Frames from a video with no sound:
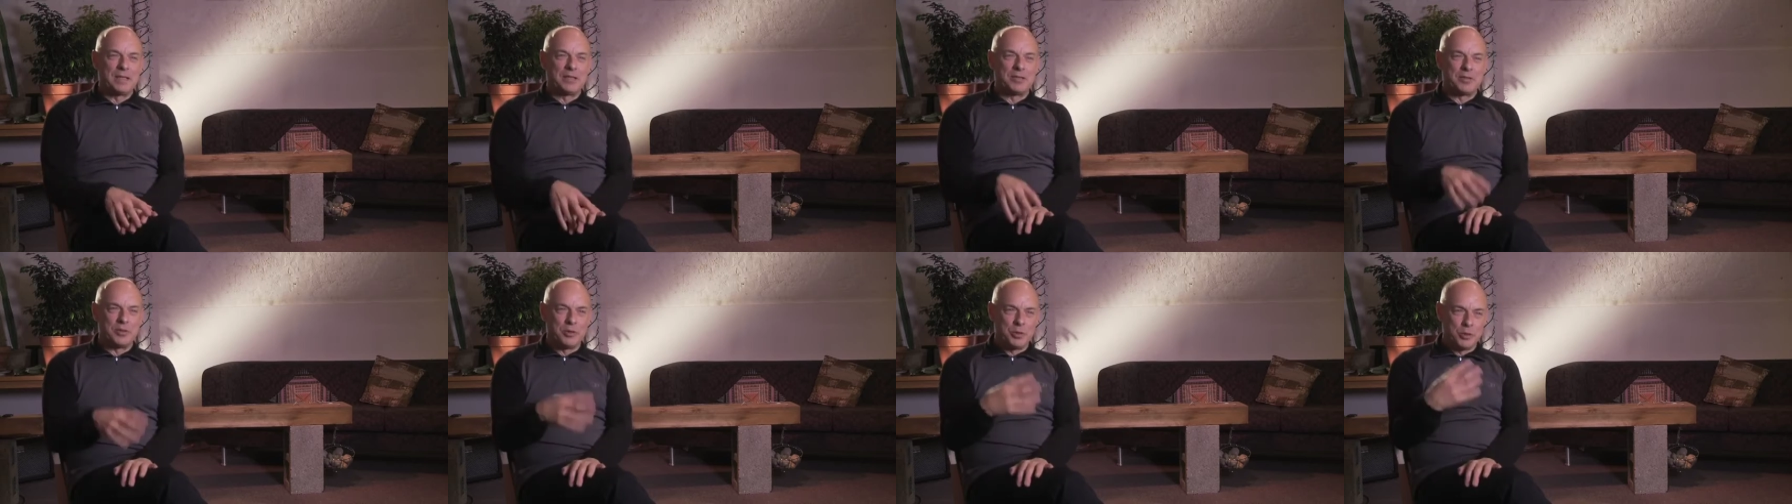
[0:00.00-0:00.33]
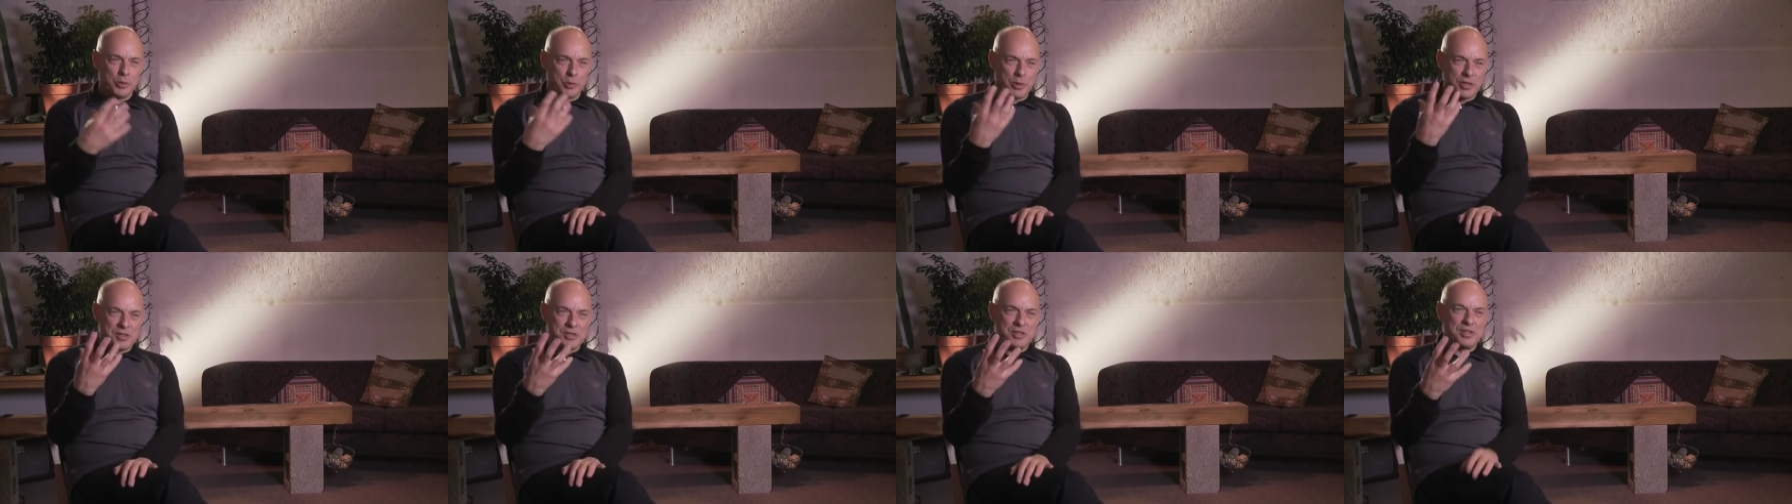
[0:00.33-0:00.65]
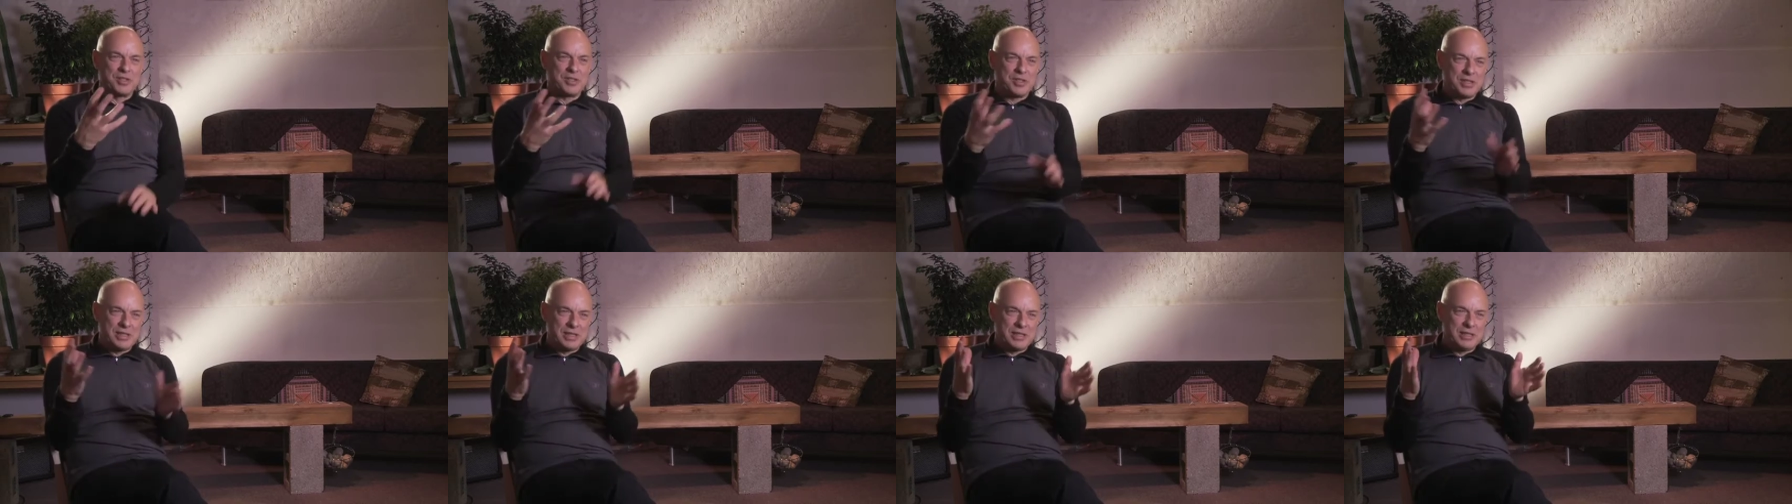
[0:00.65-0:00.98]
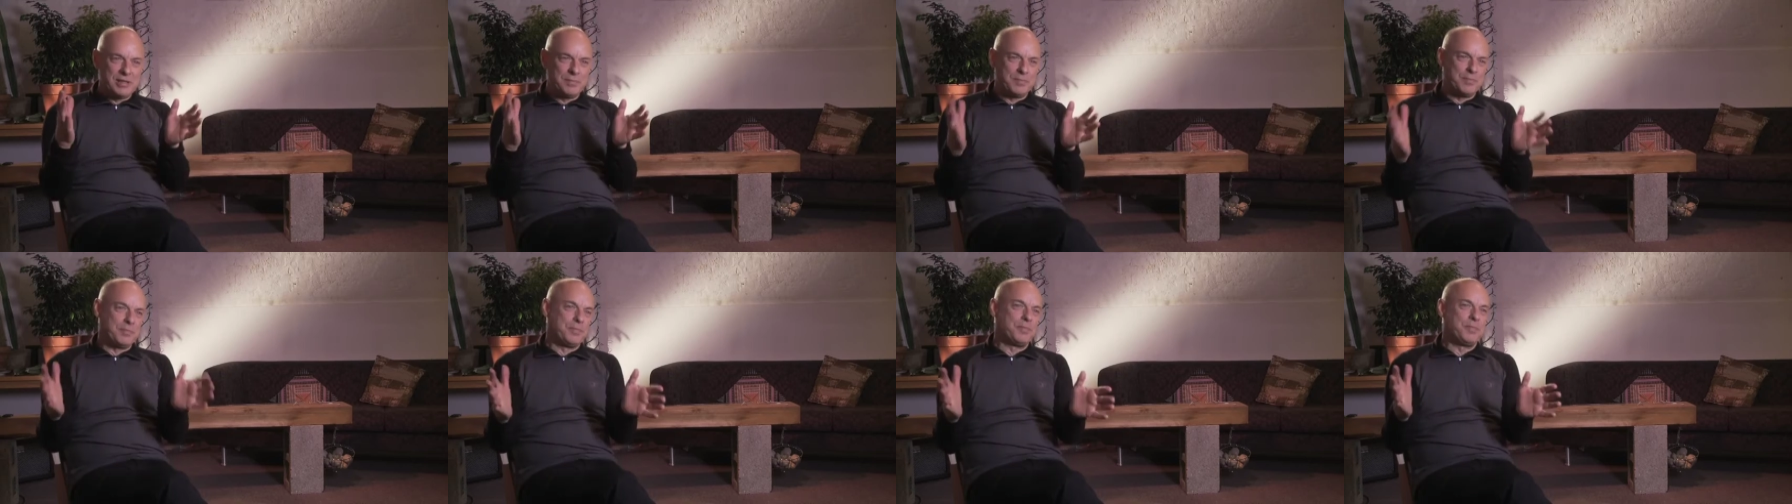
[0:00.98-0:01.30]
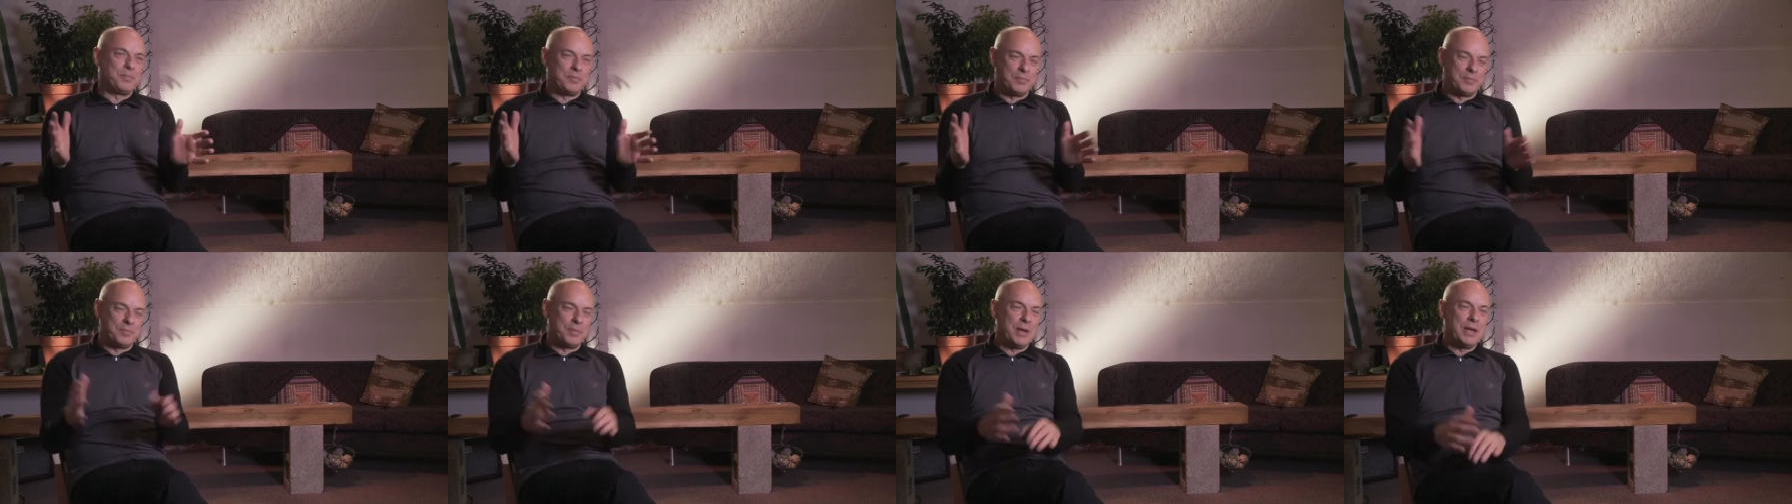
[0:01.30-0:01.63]
always to see the
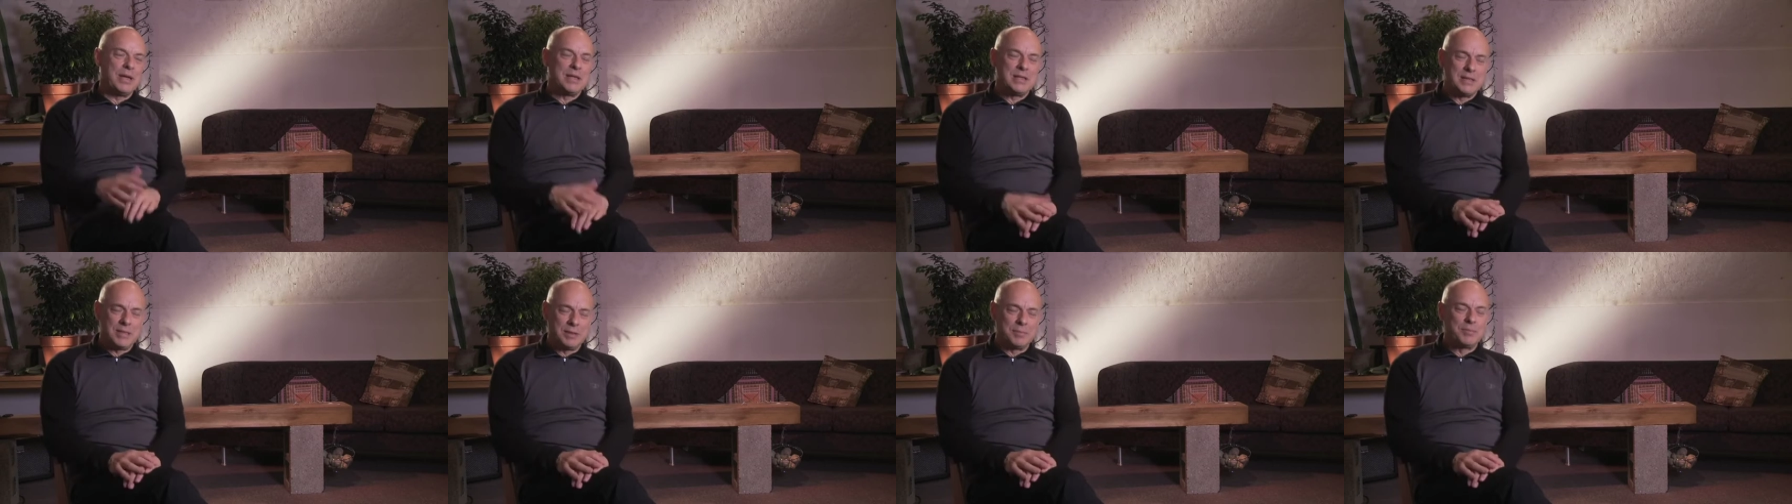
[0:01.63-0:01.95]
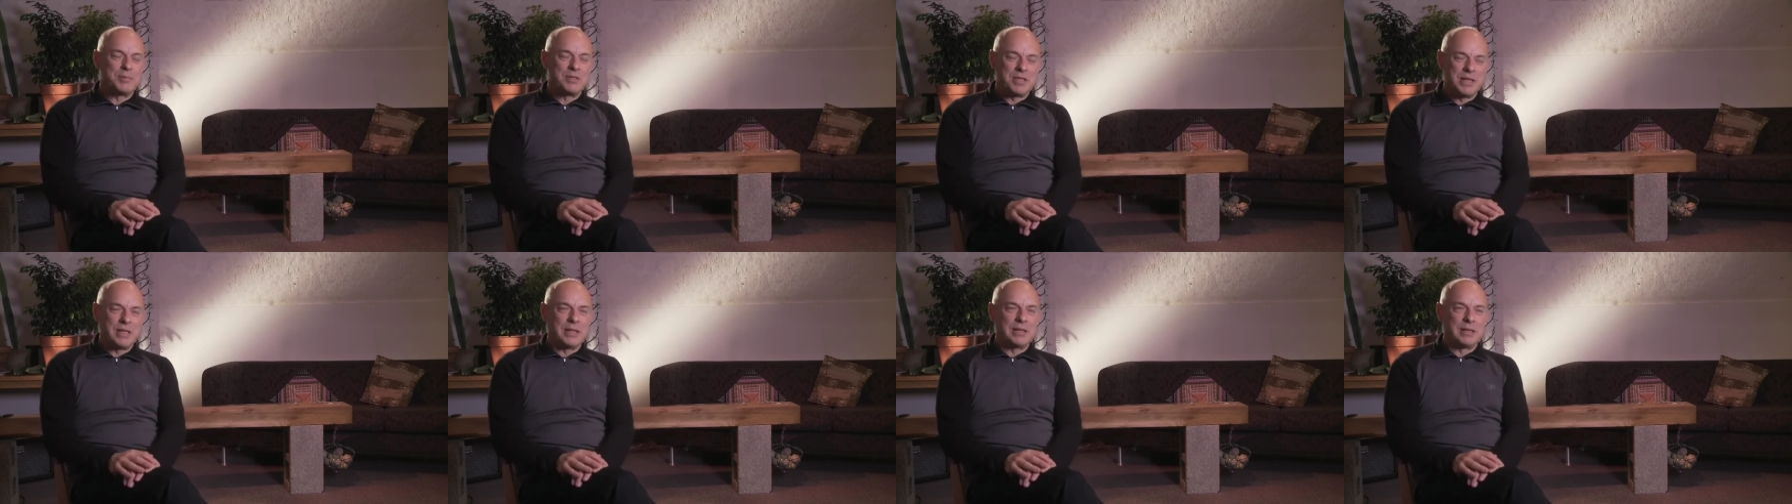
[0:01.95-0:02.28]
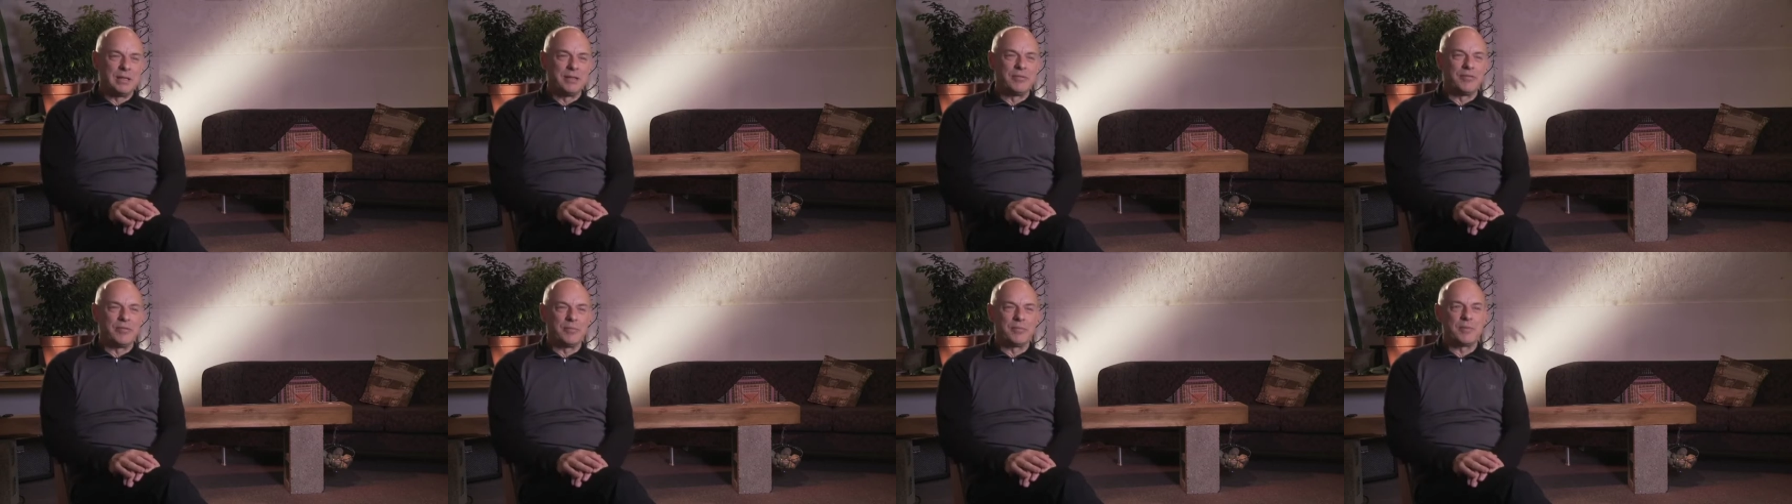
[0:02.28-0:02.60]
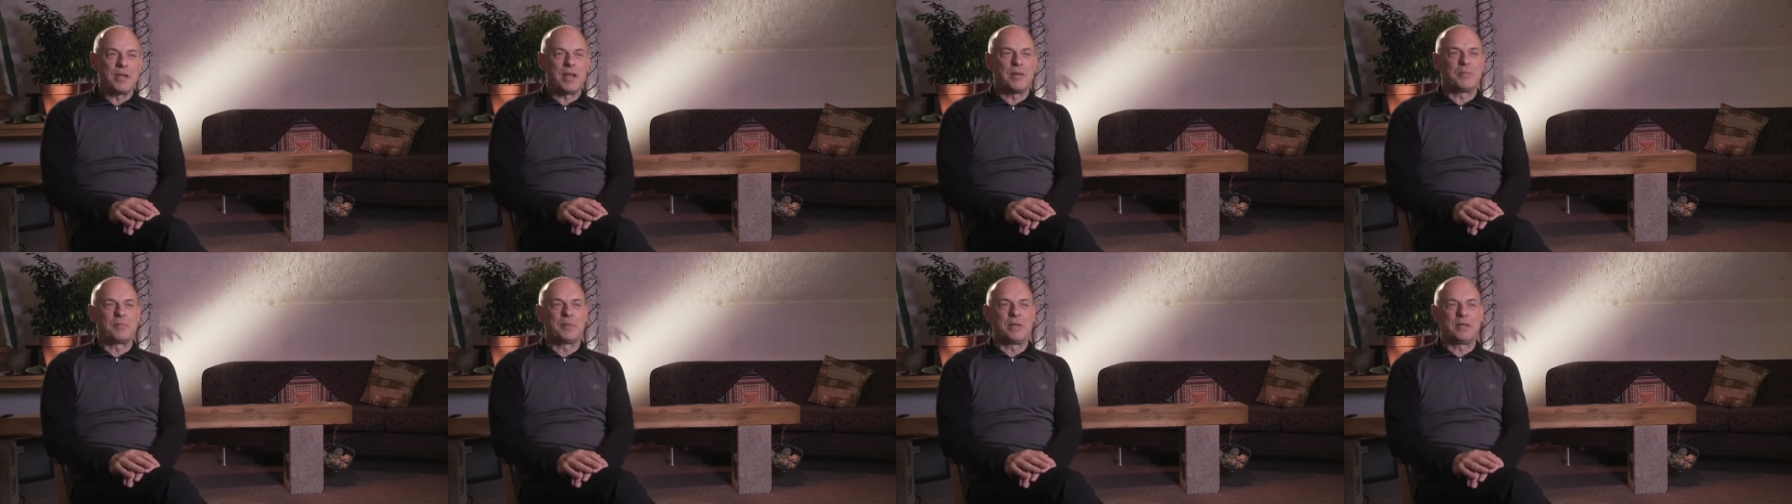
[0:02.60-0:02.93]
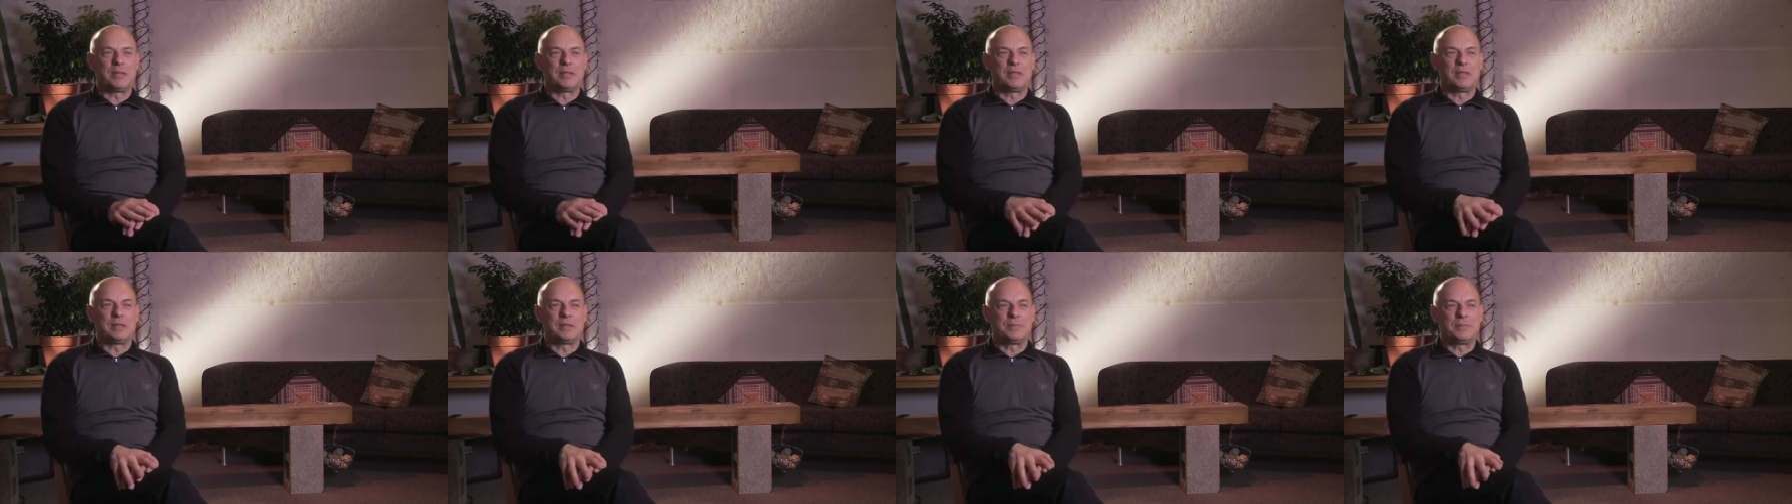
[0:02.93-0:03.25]
painting, particularly from that
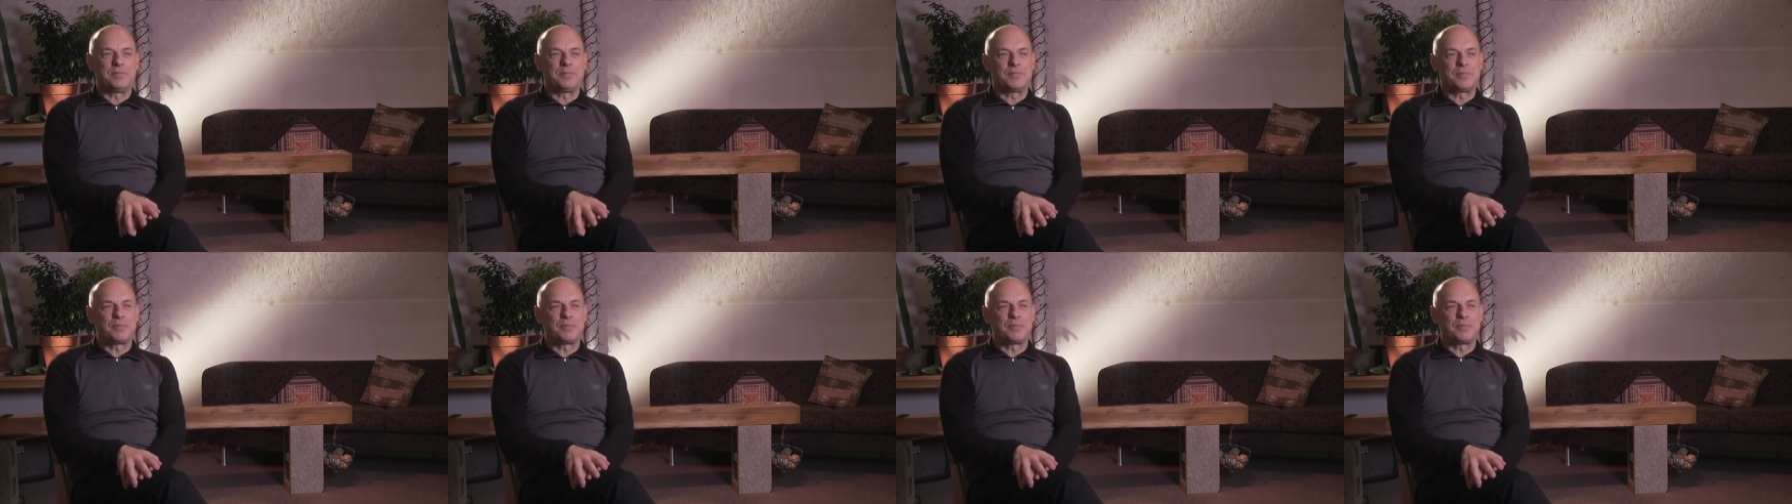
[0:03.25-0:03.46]
period.